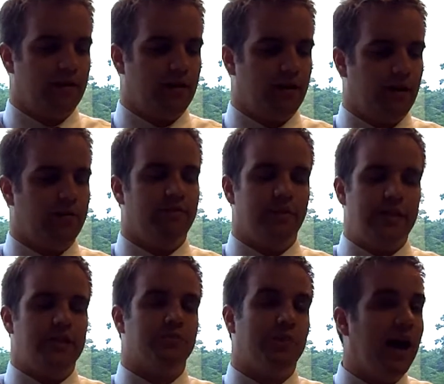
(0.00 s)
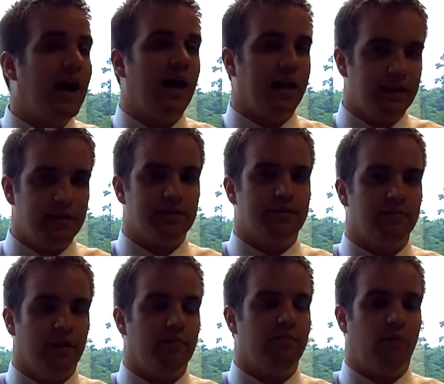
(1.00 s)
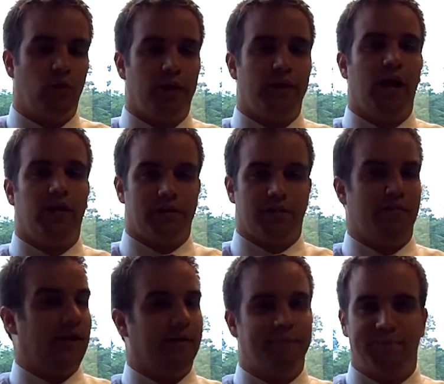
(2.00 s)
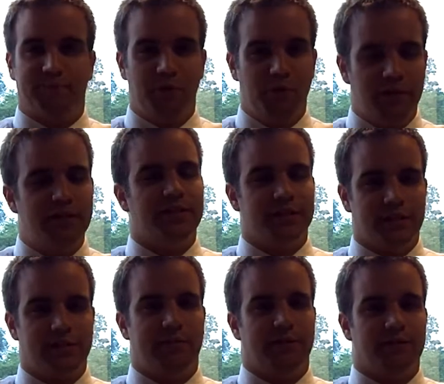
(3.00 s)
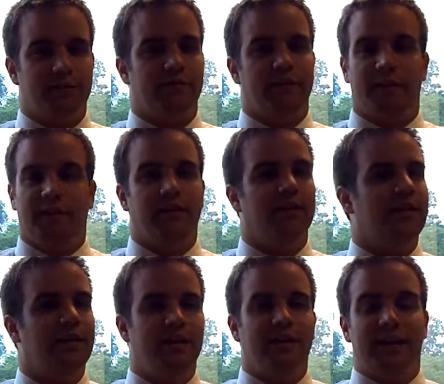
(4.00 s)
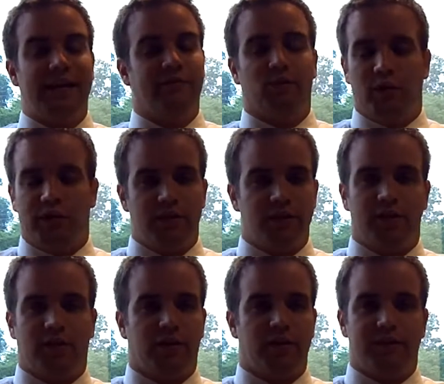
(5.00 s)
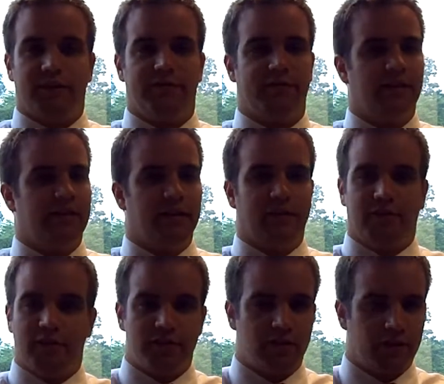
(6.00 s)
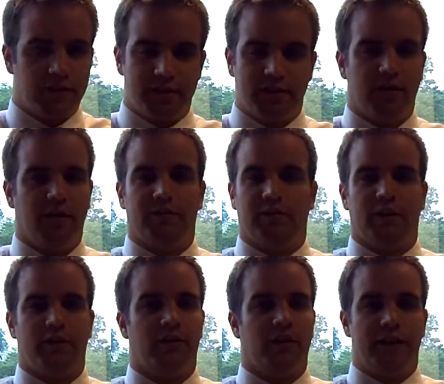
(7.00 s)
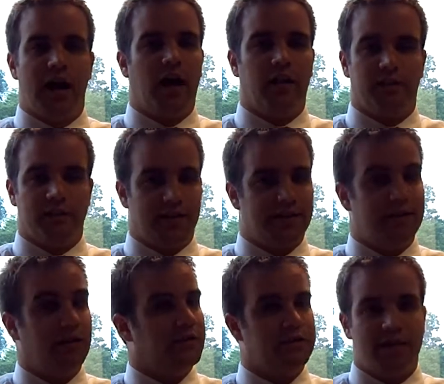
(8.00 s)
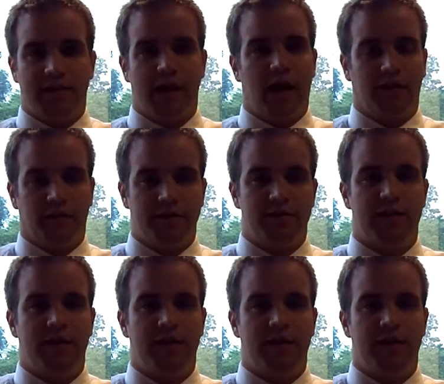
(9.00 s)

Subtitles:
of each pod is $40 a pop, which is expensive. And then even with insurance, if insurance is covering $30, that's still $10